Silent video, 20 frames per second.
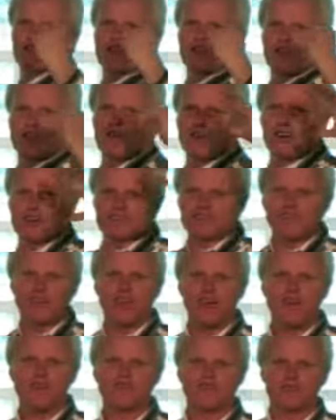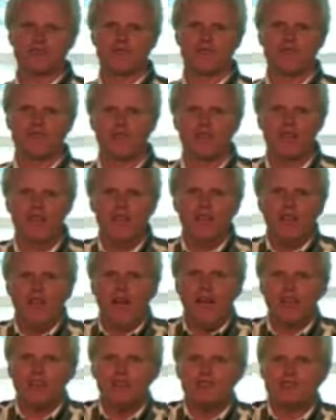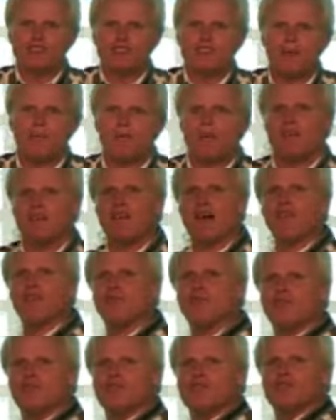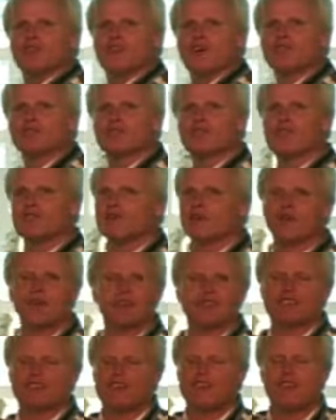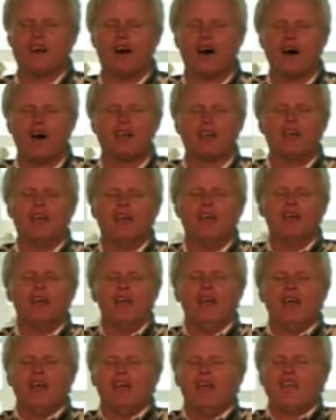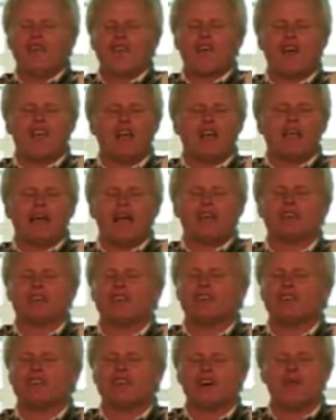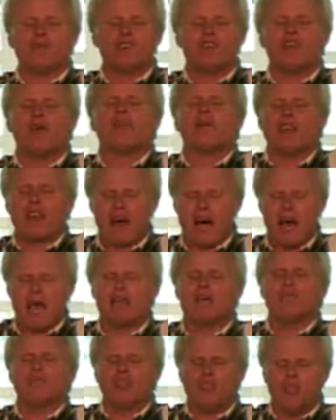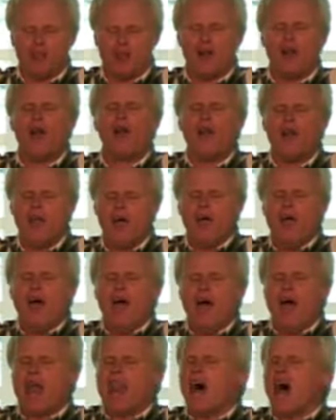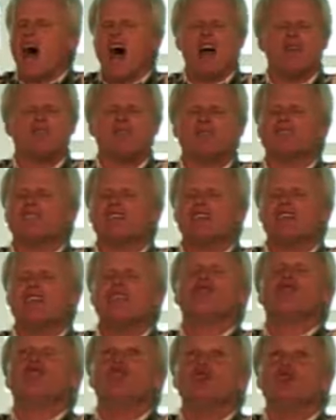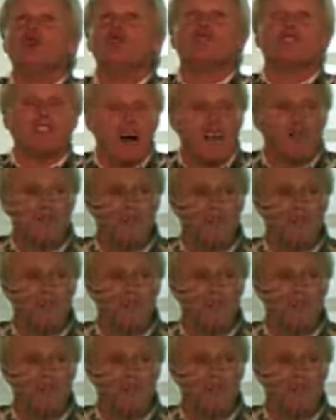on the cross. Your love is proven. And you step into that room and you close the door and say, God, it felt like I couldn't come here, but I am here, and I believe you love